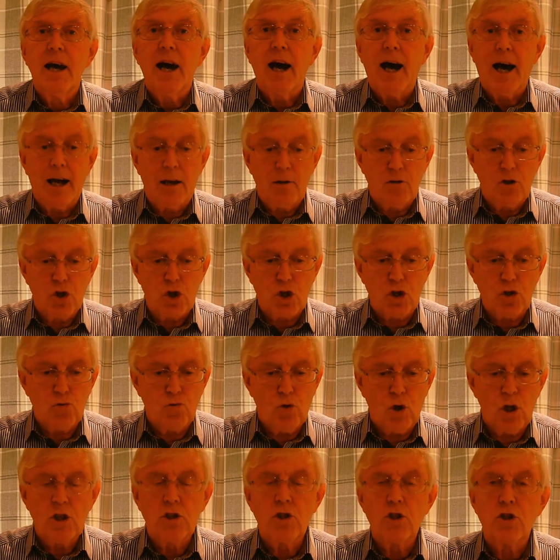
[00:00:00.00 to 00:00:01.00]
I just
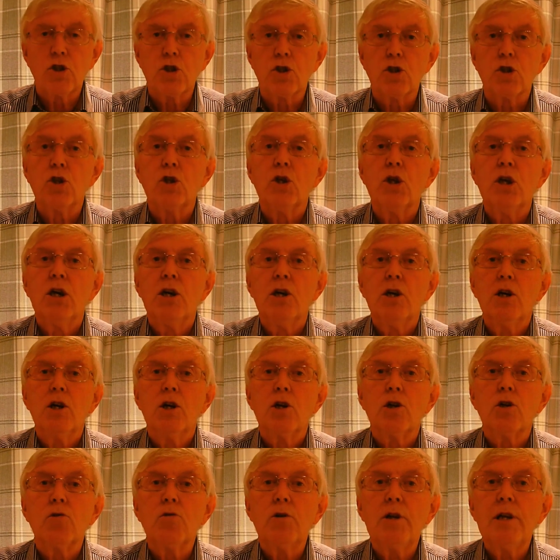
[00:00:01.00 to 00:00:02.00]
want to
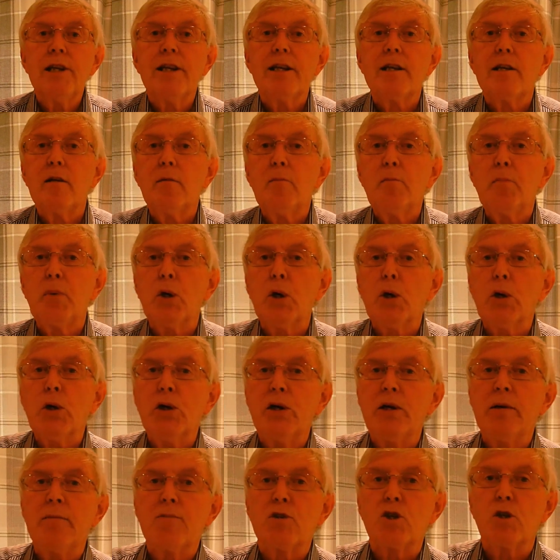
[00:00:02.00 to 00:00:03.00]
do a little
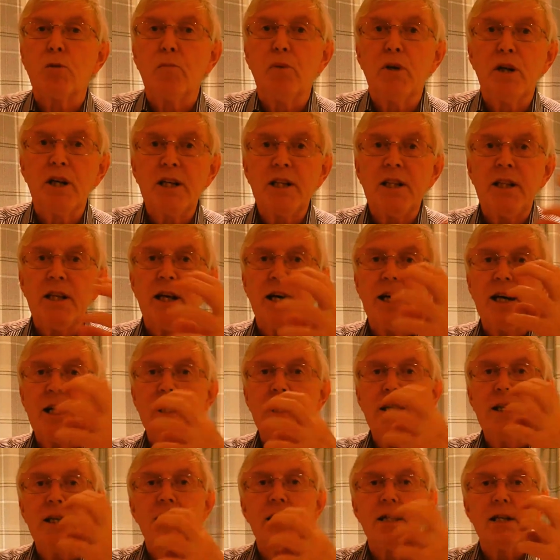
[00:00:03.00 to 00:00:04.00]
poem to bring the
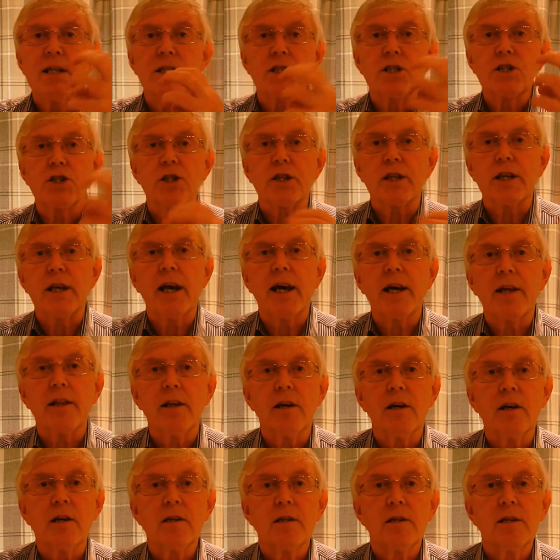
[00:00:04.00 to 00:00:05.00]
ideas
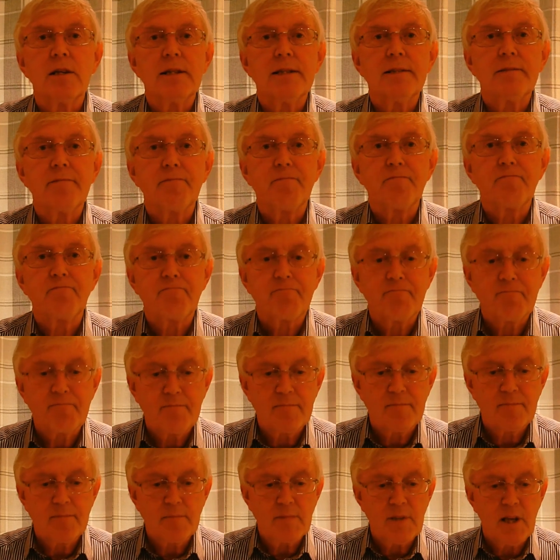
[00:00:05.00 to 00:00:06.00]
together.
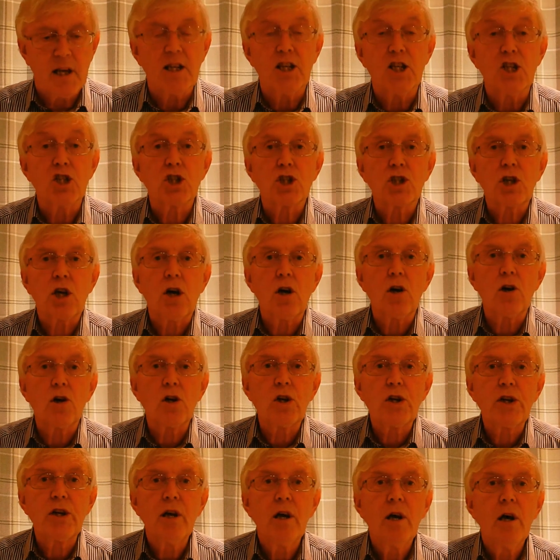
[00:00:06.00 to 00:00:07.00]
And it's
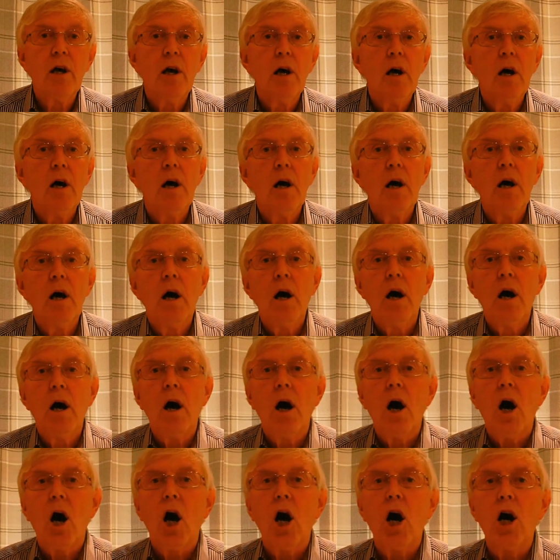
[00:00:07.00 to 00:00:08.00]
called
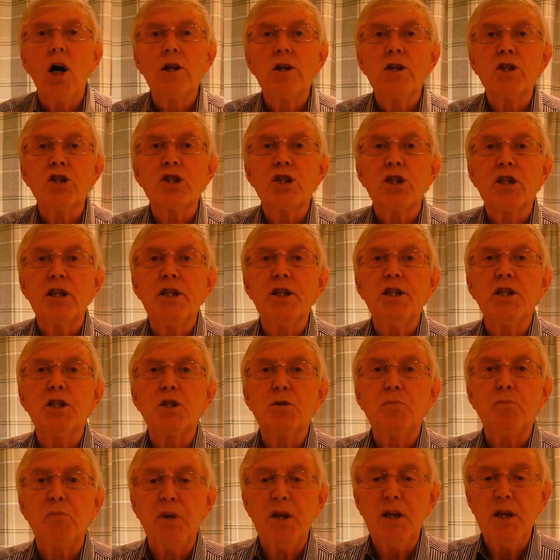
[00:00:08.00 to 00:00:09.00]
Honestly
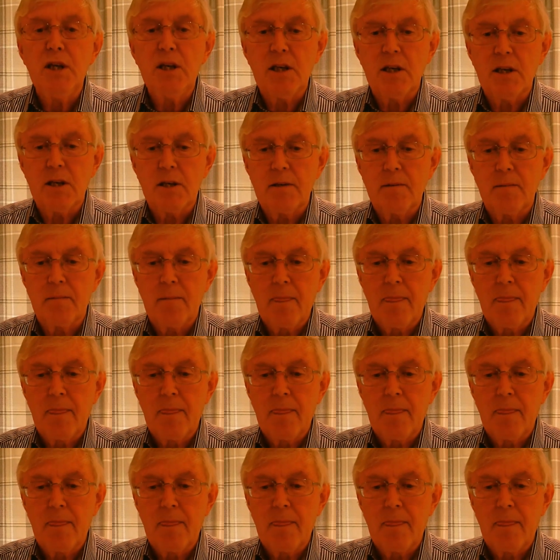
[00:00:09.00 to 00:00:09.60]
Speaking